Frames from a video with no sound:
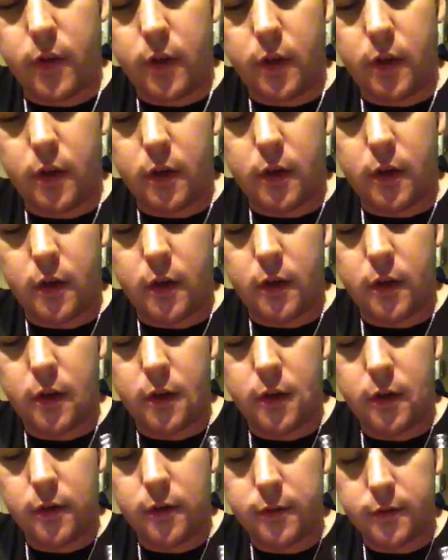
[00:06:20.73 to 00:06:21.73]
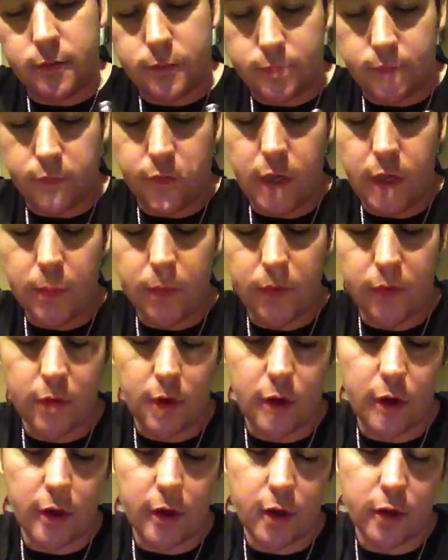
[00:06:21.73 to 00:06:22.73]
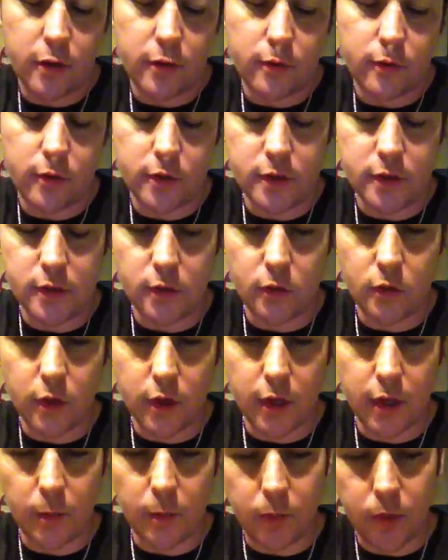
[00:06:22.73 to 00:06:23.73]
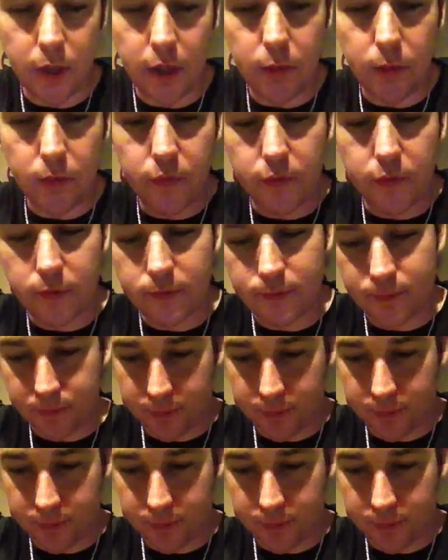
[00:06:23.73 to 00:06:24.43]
the Vape Sonic, which is the one that beeps.